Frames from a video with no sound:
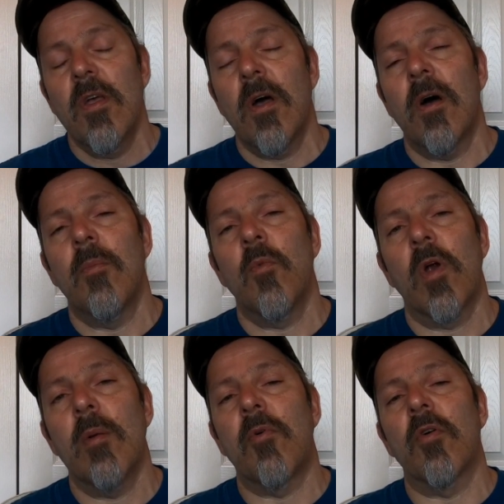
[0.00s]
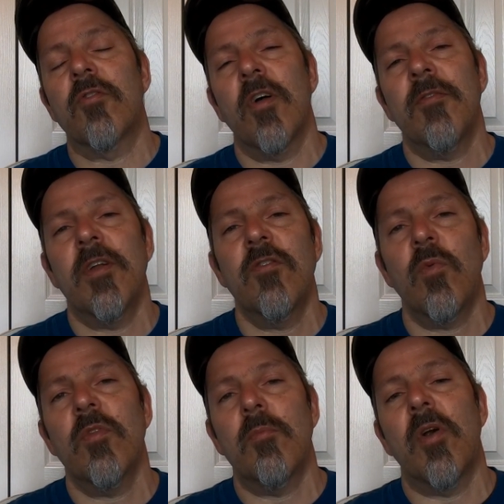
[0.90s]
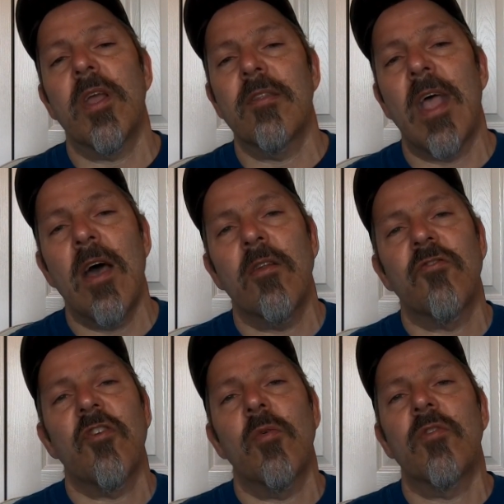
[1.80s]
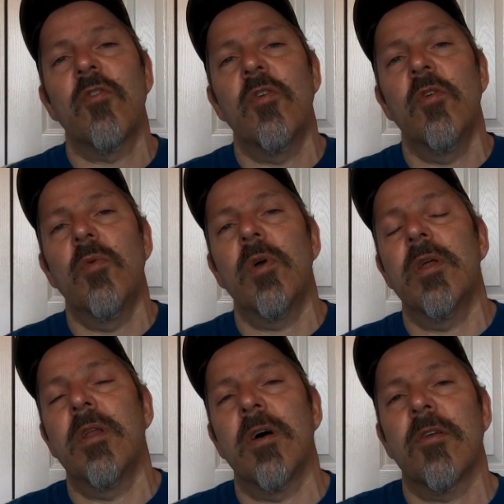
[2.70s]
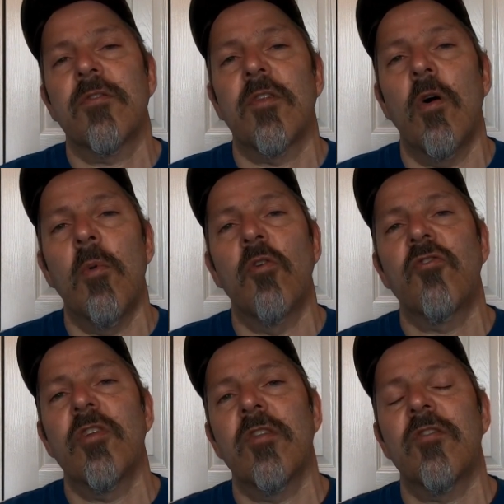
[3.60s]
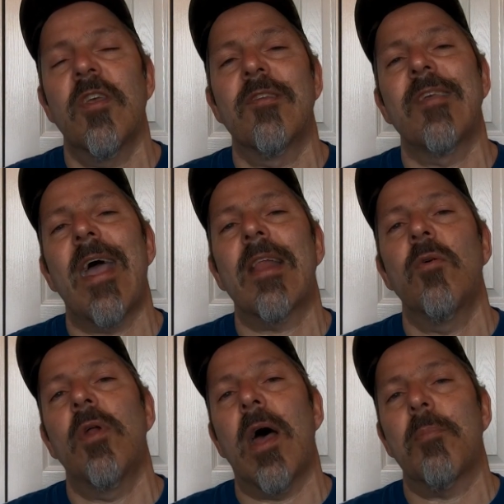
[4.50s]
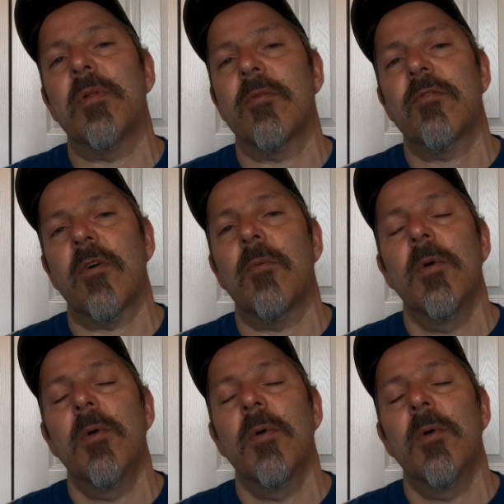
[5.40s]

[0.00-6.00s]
where I broke stuff, and I just wanted to break it down and show it to you in slow motion and see exactly what happened. So